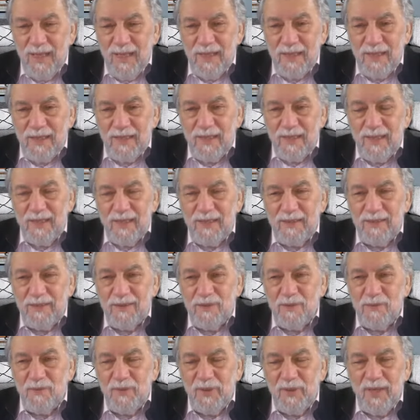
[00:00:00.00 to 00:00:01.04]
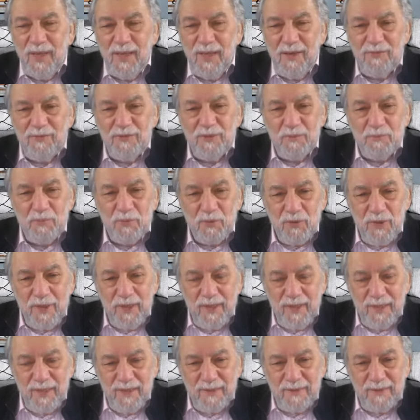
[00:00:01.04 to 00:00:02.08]
then we have to
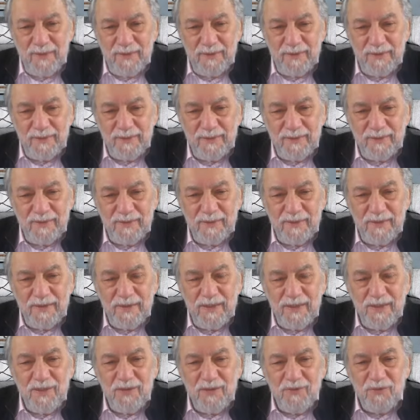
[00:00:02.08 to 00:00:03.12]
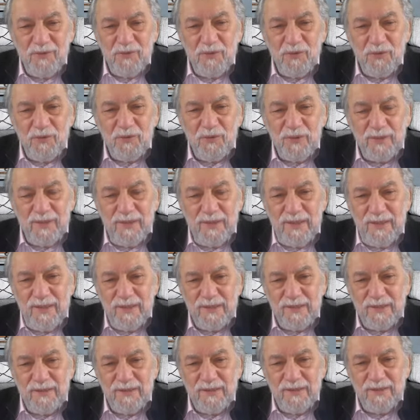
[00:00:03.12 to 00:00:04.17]
pray for the
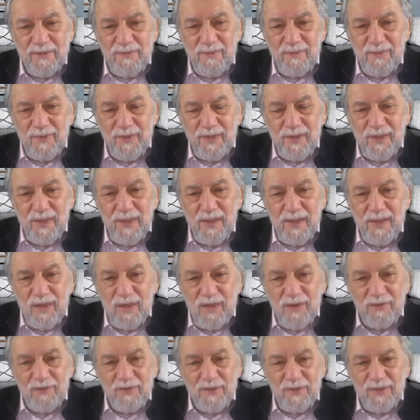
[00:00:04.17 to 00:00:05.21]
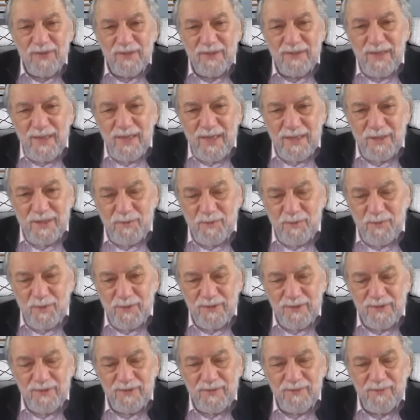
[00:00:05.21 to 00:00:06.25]
release of these
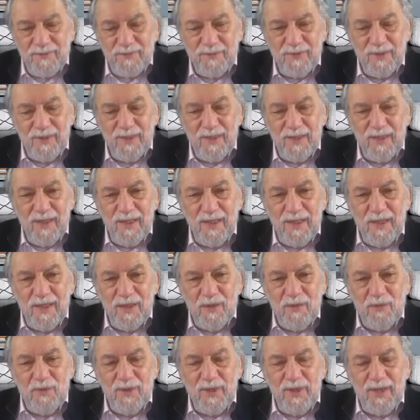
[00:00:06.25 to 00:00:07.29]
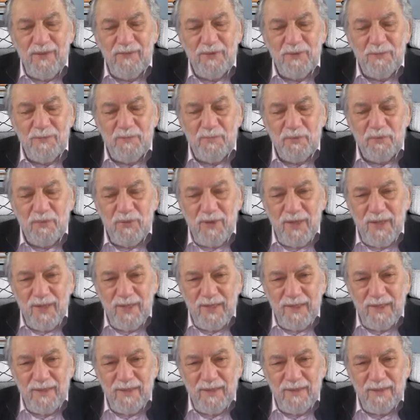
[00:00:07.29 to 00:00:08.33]
attachments. We have to
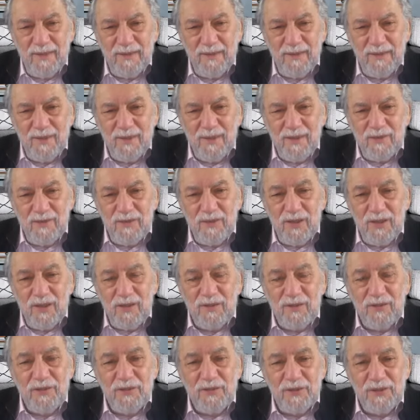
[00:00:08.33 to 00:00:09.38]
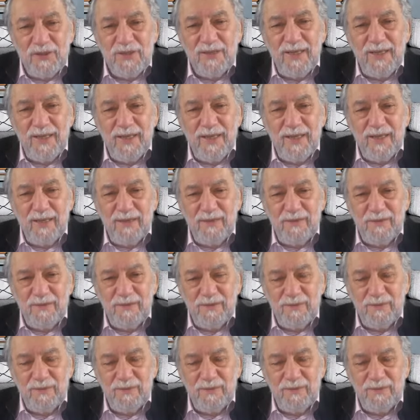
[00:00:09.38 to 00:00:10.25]
pray to understand